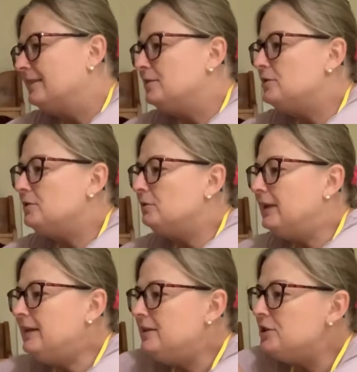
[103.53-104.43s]
So
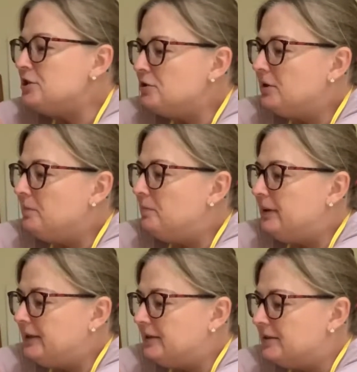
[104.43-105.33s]
let the sugar
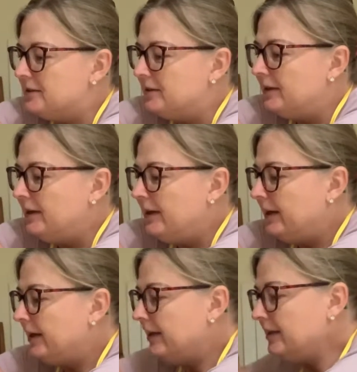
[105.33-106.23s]
beat.
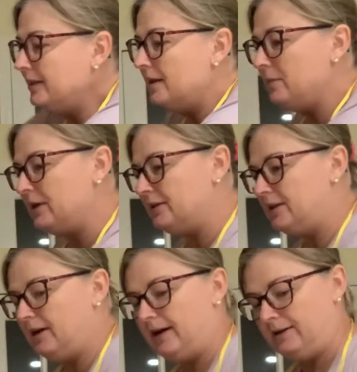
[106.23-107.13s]
In the
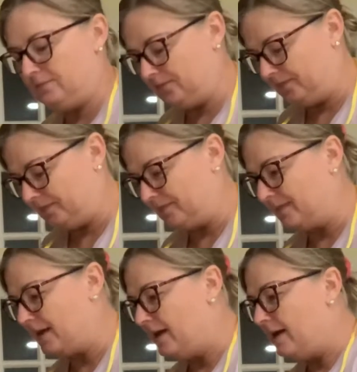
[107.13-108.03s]
meantime,
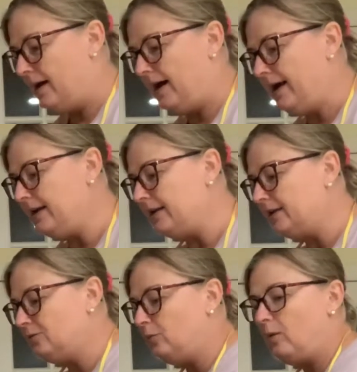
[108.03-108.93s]
I
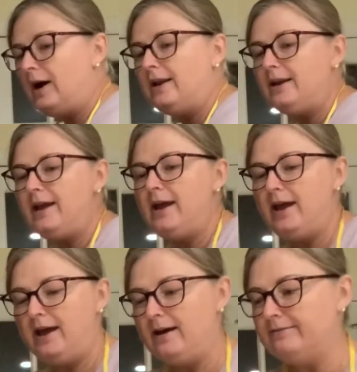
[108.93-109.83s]
need
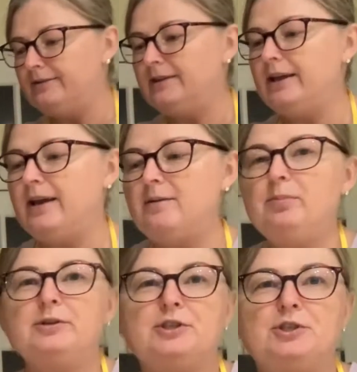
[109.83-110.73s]
1.5
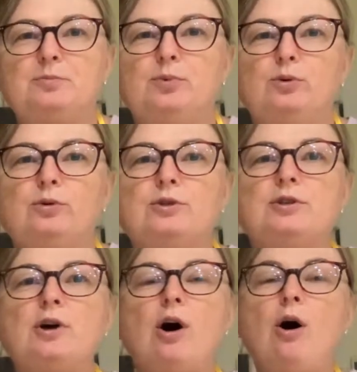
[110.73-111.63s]
tablespoons
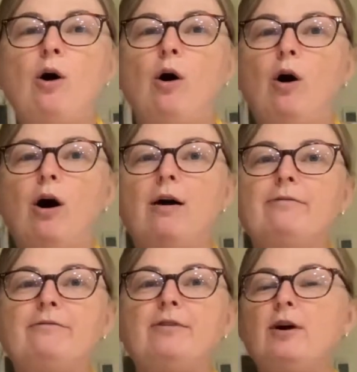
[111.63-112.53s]
of
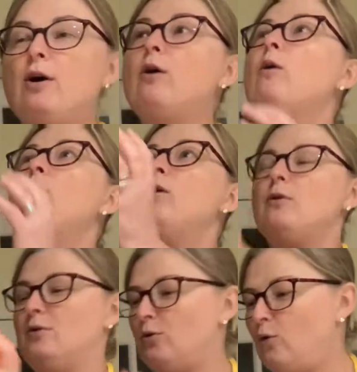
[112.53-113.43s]

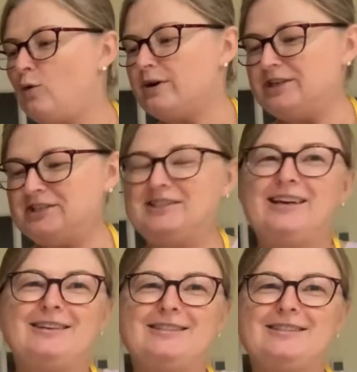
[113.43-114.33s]
orange
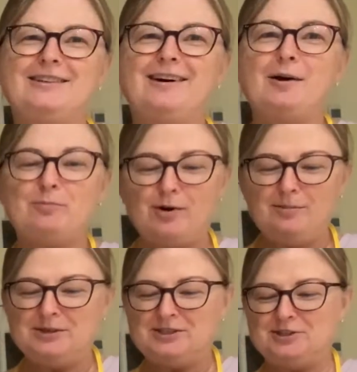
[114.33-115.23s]
zest. I
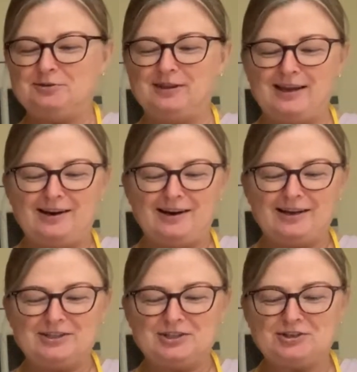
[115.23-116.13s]
promised you they are
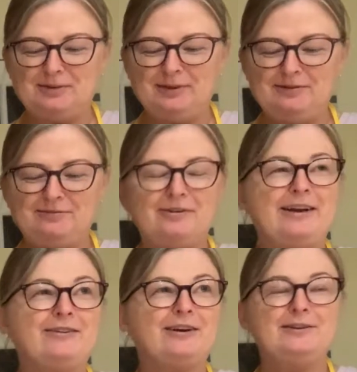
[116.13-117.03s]
extremely
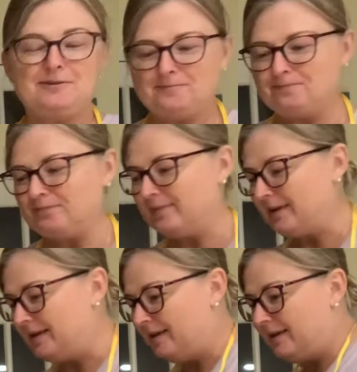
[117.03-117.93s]
fragrant.
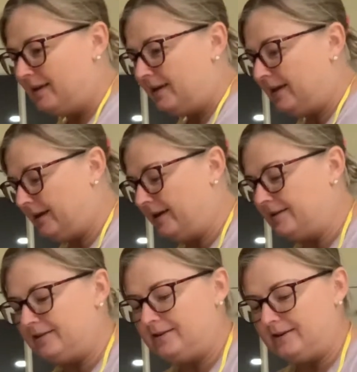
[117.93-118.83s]
And